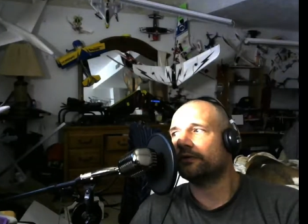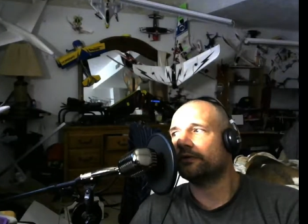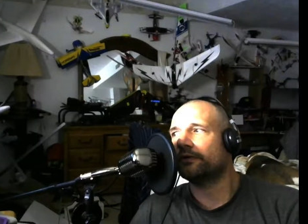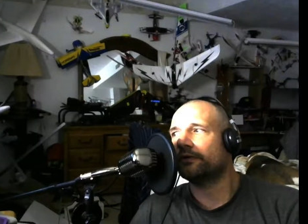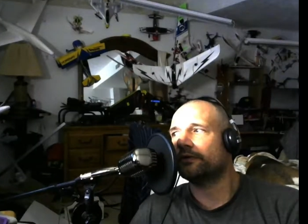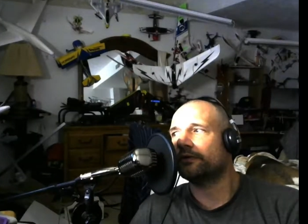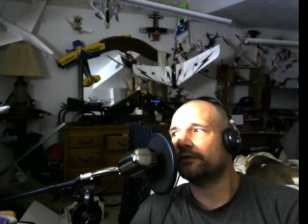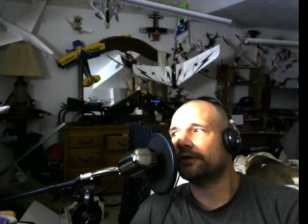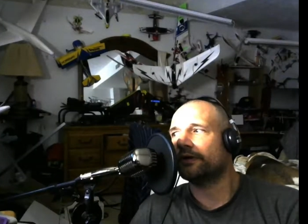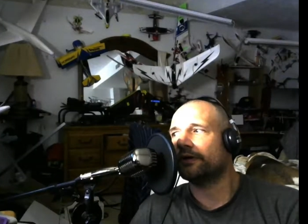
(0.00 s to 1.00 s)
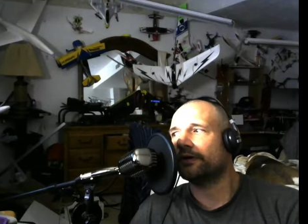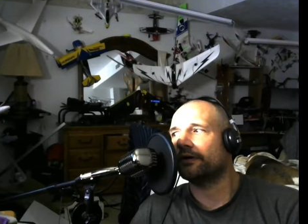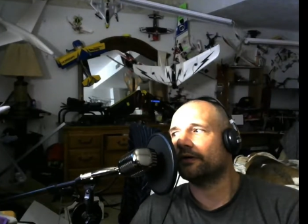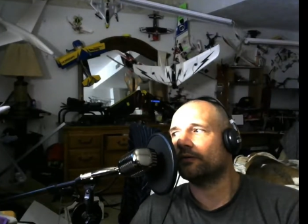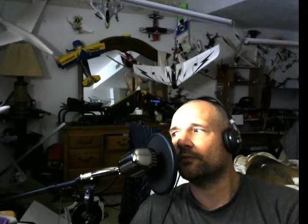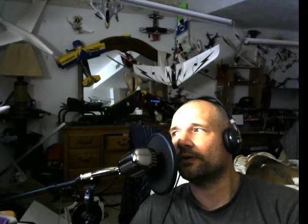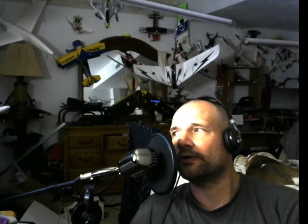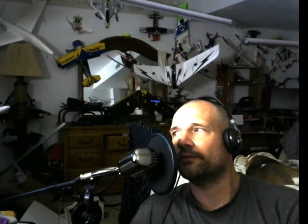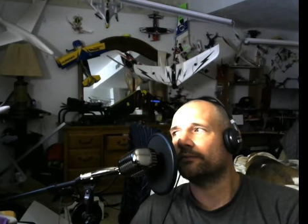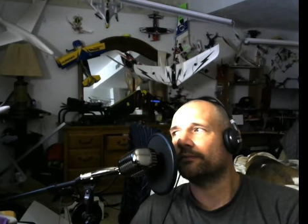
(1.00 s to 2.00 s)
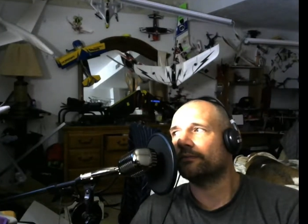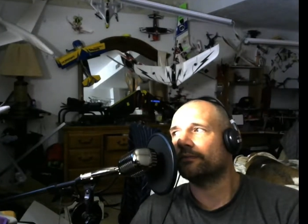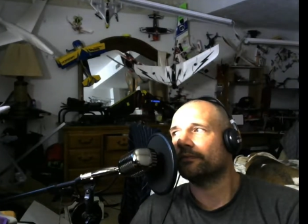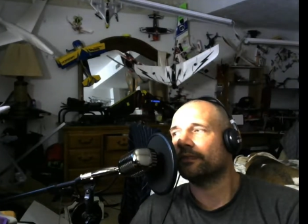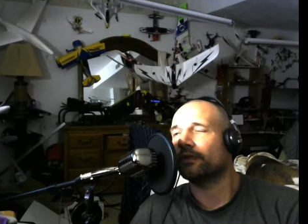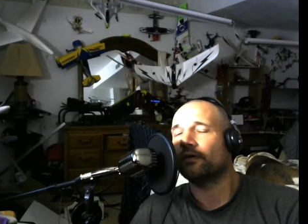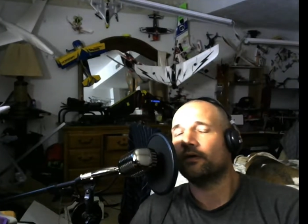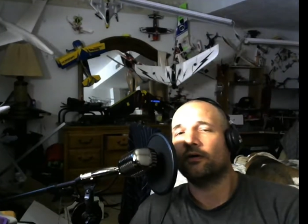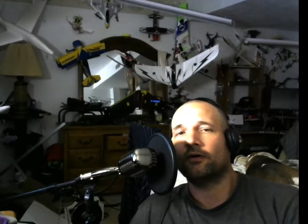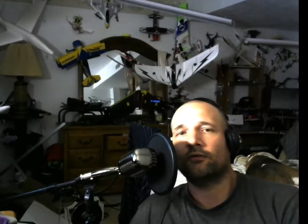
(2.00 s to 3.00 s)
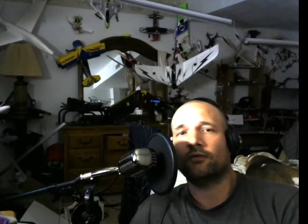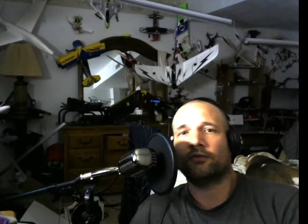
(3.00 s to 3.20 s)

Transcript: Okay, well, the